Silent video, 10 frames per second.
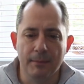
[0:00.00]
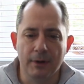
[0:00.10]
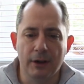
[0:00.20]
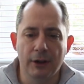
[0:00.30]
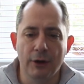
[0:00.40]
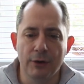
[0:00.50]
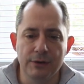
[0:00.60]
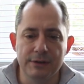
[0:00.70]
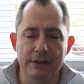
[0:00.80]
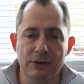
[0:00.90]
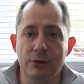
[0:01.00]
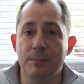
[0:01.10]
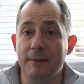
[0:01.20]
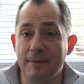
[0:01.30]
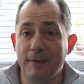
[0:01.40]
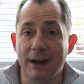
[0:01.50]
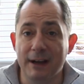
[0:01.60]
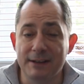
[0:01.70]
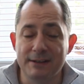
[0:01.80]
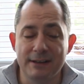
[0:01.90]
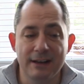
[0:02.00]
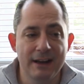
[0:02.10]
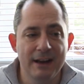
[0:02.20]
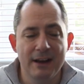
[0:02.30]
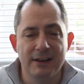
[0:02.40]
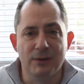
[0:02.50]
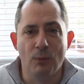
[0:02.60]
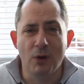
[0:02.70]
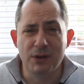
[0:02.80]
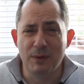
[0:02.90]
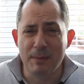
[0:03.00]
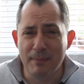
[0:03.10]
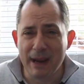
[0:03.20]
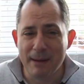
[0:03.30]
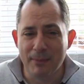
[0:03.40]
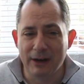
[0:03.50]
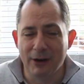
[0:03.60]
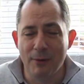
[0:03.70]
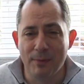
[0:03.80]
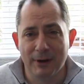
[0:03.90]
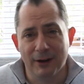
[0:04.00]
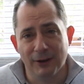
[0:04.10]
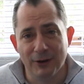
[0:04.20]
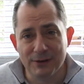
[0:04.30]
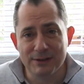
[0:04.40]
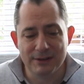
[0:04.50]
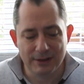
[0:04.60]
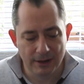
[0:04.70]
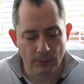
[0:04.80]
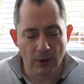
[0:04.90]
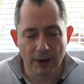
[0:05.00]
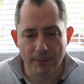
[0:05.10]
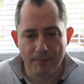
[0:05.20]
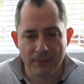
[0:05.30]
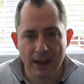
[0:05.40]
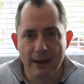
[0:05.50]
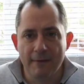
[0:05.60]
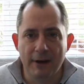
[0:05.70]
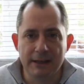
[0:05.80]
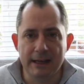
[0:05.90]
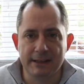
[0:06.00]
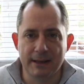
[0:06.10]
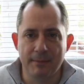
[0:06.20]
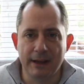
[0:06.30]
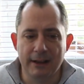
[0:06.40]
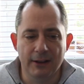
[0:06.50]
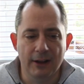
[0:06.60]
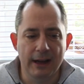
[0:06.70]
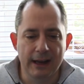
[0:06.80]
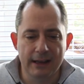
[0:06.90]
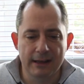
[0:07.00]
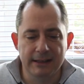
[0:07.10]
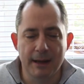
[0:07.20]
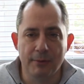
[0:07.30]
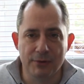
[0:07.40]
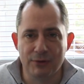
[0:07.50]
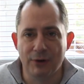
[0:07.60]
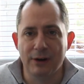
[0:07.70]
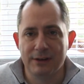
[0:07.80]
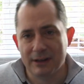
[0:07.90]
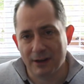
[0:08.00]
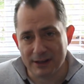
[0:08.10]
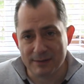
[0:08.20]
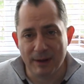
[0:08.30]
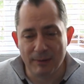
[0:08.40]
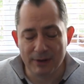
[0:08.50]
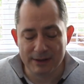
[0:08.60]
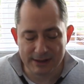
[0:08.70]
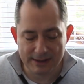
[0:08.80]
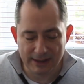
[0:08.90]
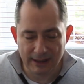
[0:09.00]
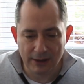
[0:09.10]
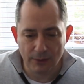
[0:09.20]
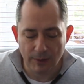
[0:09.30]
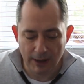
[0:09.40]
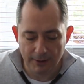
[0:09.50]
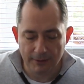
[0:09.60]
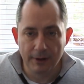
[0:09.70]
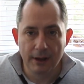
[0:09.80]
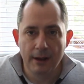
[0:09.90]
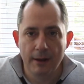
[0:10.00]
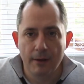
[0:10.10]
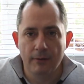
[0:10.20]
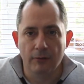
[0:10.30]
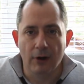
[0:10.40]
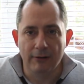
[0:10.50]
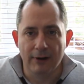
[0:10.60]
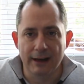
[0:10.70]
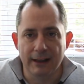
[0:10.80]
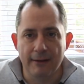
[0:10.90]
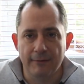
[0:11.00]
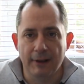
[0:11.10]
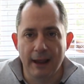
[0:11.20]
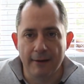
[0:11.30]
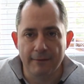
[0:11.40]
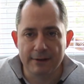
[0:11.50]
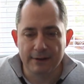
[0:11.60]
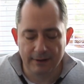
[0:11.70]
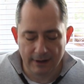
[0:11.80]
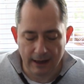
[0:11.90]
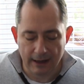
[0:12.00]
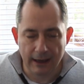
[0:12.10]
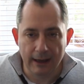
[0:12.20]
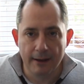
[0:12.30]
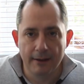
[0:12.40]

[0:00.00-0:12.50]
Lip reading: closed it should be fast. So what do we mean by open and closed? Well, if I take something like double strokes, and I'll explain what this is in a little while, right, right, left, left, okay,